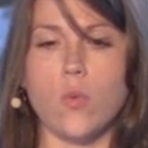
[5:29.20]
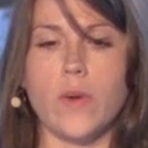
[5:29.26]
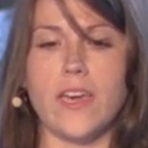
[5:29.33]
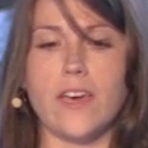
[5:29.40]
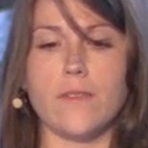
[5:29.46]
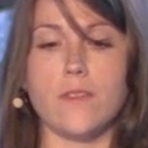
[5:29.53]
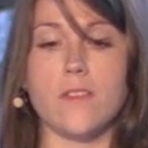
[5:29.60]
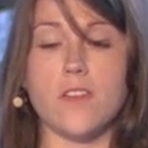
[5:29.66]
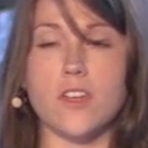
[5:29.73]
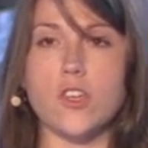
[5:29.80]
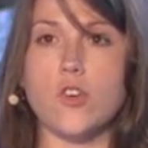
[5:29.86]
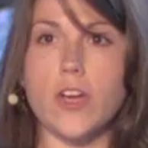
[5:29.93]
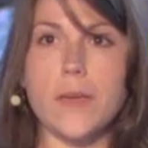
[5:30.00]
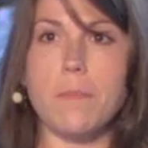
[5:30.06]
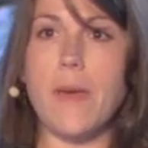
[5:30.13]
we have
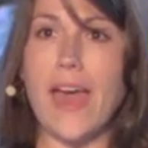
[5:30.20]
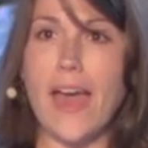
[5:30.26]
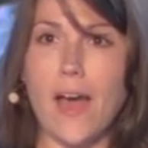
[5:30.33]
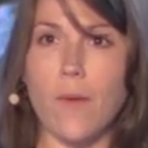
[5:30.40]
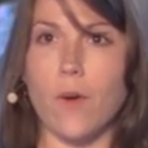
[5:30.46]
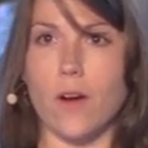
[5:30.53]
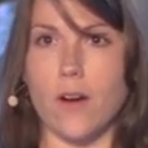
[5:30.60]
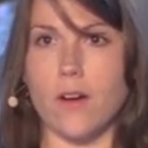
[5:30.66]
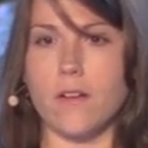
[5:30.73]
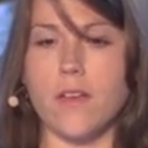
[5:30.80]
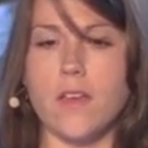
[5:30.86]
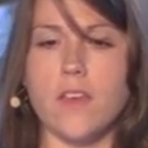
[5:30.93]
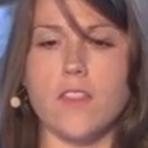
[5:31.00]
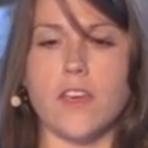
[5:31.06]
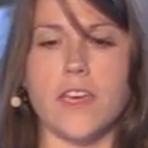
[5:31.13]
such great power
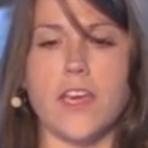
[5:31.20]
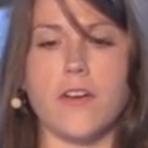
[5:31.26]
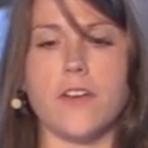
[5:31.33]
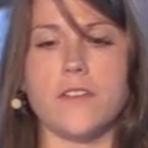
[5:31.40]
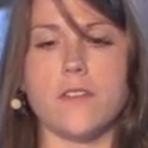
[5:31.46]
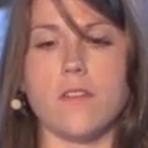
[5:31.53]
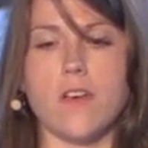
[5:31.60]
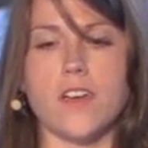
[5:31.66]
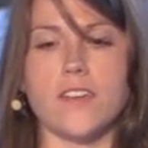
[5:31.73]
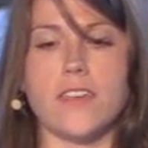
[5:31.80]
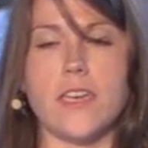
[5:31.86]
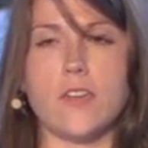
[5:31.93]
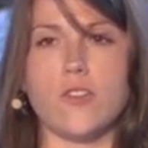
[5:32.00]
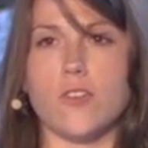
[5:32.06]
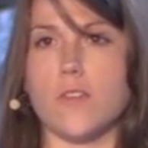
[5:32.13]
that carries along a
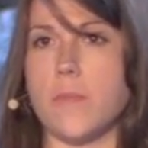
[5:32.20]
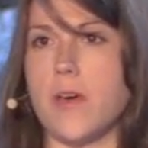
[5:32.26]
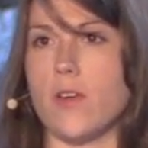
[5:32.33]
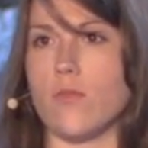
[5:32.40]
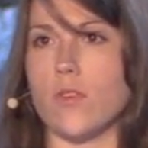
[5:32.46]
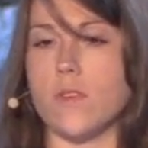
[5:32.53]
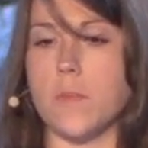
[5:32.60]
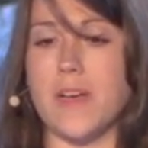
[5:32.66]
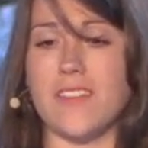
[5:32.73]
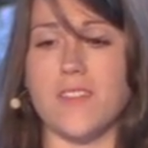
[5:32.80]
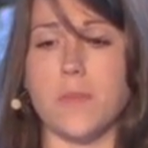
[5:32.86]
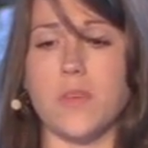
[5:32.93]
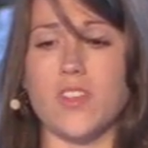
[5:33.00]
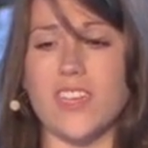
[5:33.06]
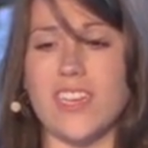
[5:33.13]
dangerous amount of
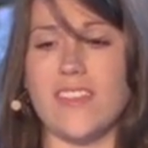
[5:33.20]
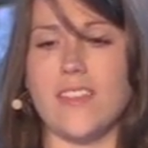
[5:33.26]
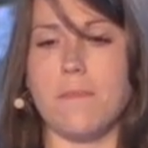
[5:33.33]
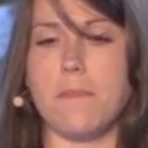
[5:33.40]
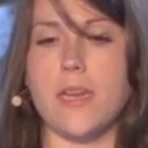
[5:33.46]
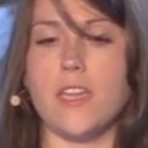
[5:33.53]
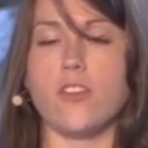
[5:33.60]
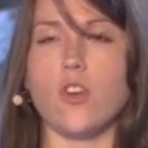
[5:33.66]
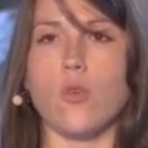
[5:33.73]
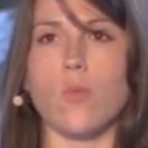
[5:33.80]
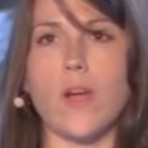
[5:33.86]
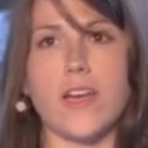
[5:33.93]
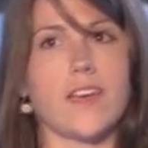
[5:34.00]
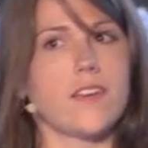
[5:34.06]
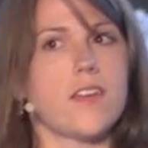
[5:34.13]
responsibility that many don't
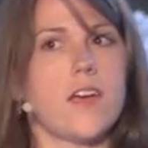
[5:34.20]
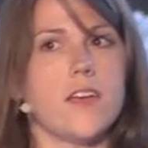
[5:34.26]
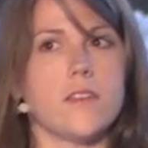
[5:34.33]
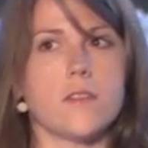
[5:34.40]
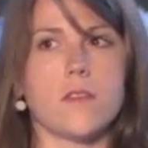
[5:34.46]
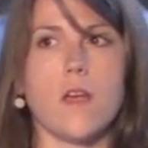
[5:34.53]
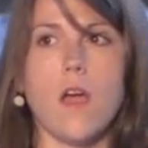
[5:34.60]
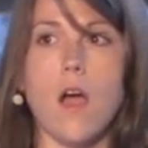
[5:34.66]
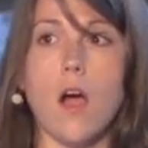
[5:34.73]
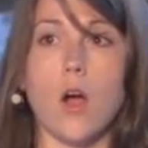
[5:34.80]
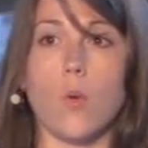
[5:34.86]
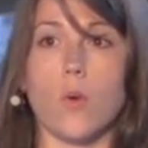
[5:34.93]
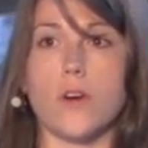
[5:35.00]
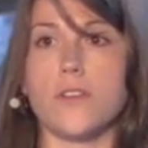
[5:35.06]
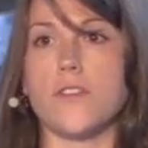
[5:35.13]
recognize.
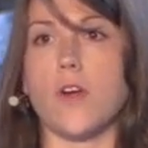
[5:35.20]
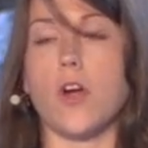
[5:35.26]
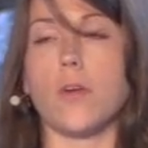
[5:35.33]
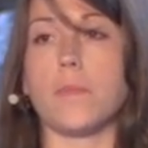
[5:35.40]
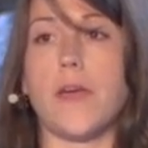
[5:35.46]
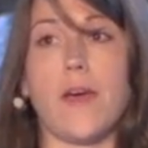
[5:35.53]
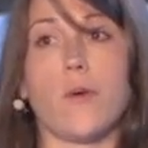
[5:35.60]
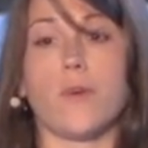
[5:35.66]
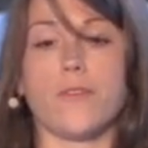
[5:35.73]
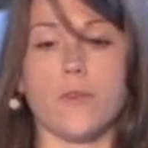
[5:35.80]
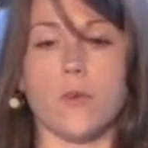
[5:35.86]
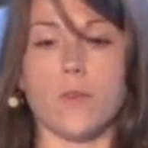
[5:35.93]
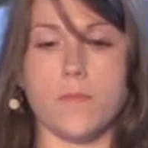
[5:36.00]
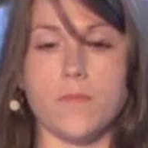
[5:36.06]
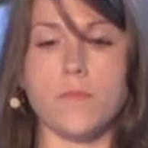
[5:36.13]
Our words are
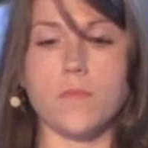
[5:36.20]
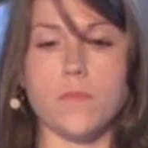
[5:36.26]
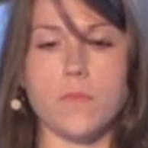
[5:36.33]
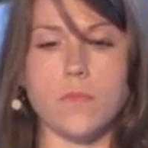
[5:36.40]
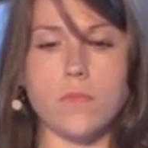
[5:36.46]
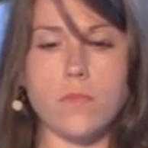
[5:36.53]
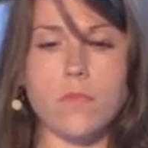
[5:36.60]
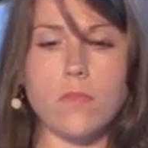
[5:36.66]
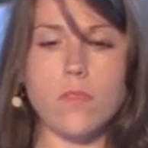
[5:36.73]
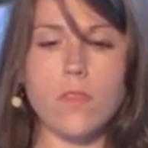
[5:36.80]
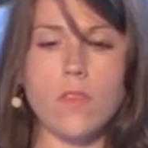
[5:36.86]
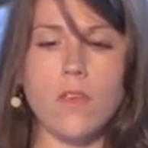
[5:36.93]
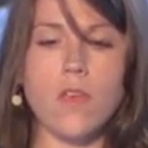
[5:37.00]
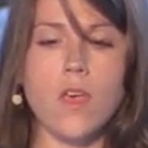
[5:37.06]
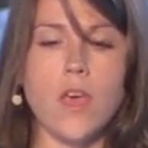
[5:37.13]
powerful.
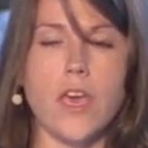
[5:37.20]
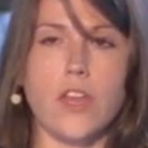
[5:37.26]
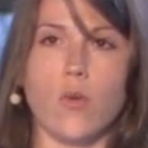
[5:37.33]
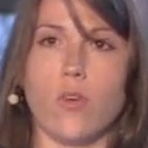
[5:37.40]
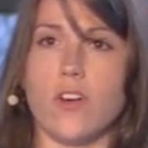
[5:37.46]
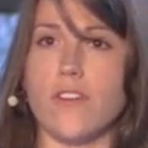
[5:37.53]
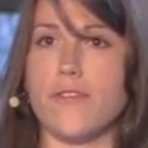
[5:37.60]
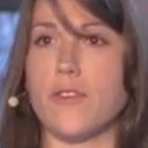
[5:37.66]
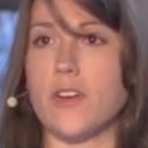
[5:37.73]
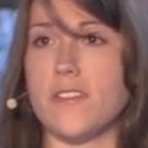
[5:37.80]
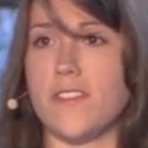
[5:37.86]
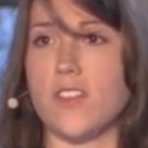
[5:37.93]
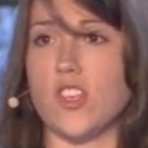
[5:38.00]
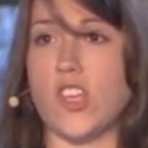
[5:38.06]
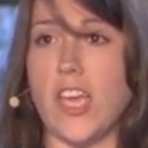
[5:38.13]
In order for
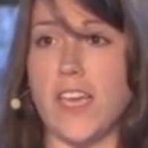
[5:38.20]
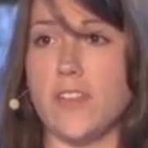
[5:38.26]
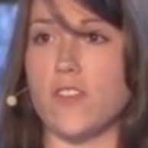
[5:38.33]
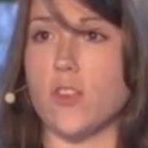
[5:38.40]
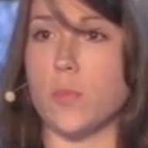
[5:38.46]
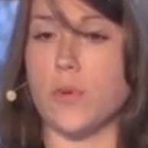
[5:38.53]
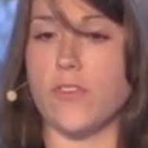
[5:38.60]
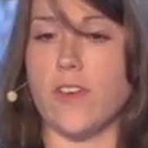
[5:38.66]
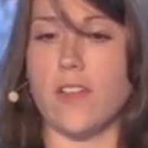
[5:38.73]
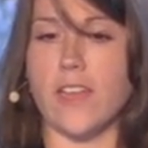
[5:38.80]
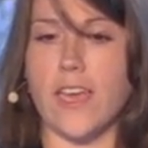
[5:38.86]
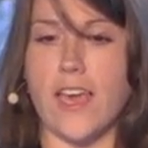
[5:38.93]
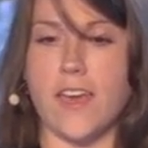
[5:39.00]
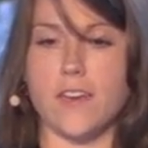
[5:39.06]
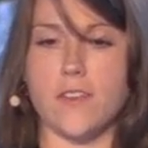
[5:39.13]
us to change the
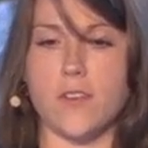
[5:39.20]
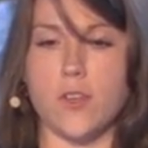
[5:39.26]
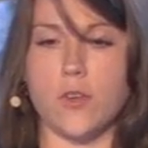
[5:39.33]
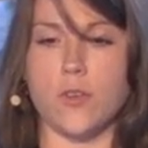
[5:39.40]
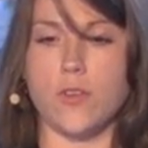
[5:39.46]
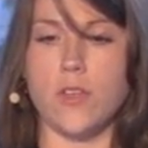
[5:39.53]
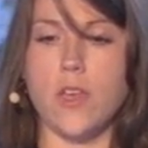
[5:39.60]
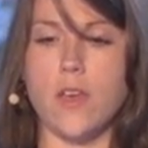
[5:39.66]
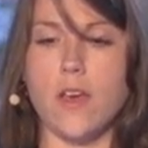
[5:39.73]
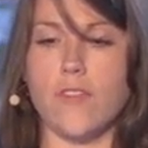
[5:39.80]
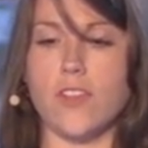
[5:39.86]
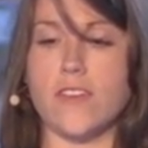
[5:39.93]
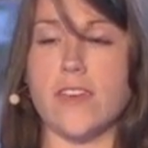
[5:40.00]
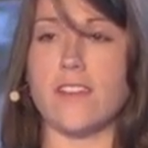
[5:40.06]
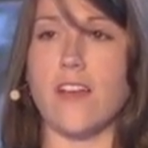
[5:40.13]
prevailing attitude
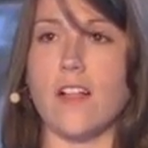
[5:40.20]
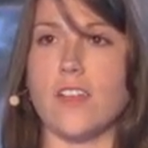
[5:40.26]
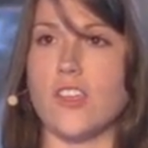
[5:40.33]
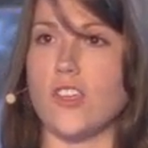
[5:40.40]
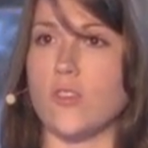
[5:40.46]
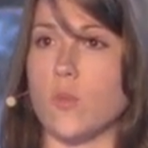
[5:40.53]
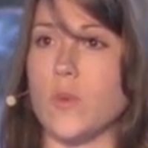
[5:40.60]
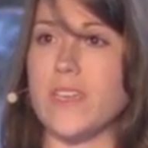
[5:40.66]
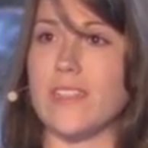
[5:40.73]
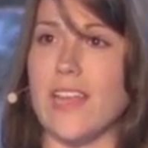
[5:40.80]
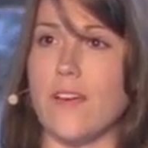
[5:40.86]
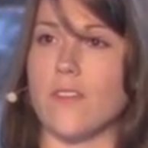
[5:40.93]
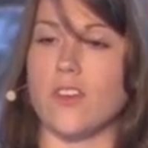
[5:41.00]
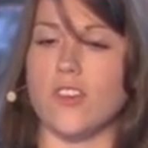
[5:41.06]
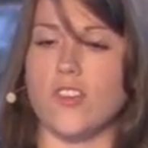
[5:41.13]
of the technologies we
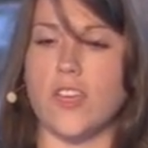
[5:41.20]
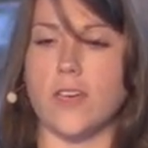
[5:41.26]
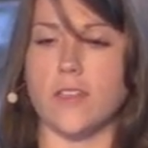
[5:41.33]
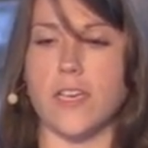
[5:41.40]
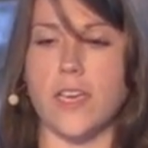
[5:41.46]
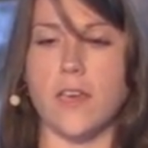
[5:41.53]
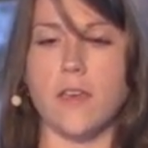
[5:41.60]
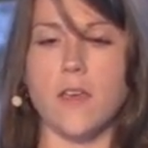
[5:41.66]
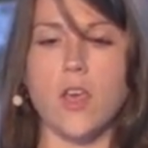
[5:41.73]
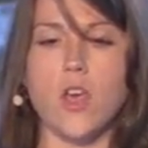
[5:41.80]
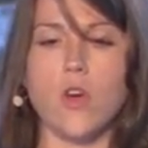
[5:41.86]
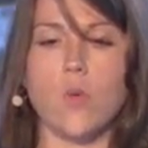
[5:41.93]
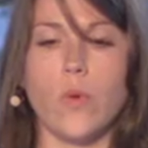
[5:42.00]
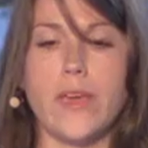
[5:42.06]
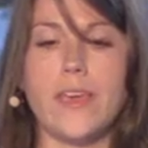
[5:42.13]
leverage daily,
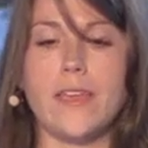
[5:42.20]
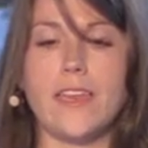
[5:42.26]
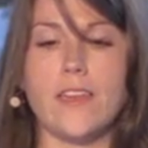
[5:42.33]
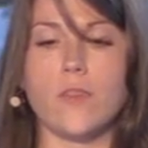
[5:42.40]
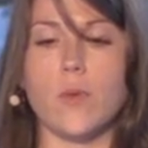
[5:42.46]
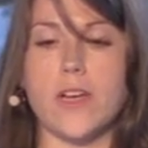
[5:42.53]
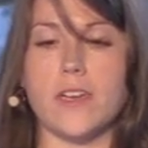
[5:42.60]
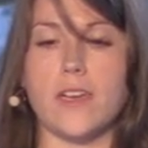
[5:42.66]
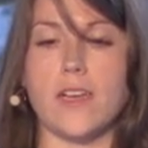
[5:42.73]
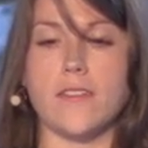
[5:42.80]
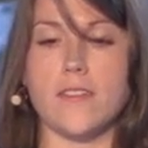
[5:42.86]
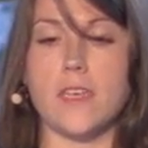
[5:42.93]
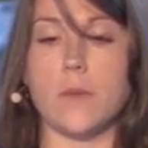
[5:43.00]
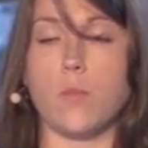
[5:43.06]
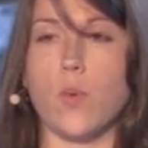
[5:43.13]
we need to
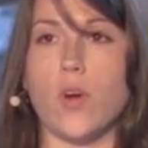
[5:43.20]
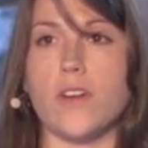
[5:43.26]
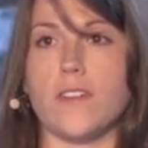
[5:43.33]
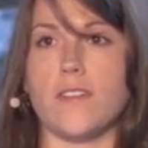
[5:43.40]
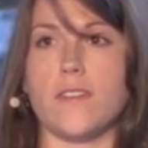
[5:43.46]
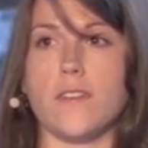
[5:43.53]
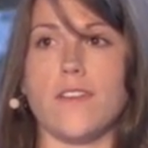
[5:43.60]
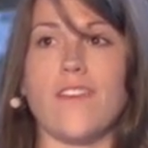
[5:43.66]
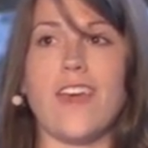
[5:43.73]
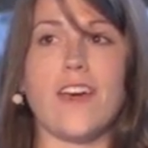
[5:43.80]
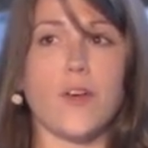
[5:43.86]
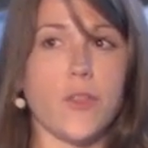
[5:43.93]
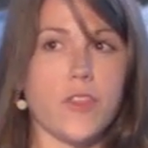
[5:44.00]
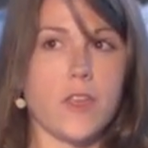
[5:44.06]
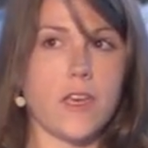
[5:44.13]
recognize the importance of
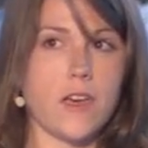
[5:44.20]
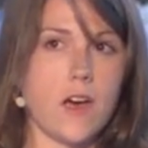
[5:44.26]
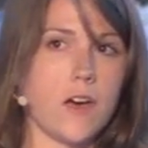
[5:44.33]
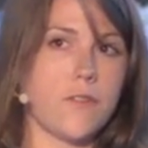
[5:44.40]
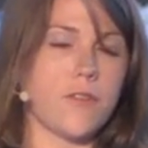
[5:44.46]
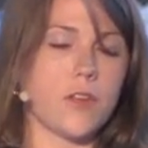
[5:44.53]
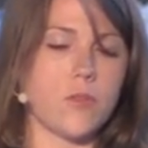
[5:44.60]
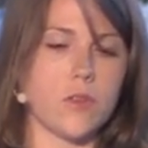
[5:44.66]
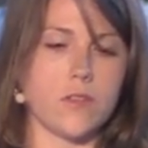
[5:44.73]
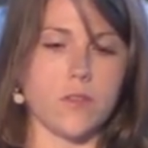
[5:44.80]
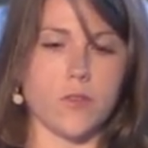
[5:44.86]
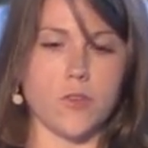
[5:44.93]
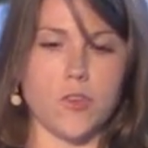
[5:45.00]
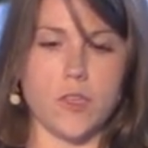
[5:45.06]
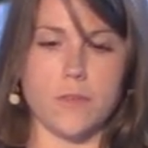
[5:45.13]
healthy conflict
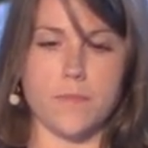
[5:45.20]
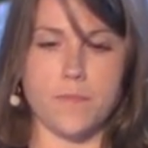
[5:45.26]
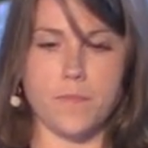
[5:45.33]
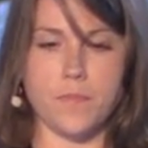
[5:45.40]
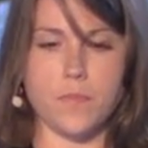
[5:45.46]
resolution.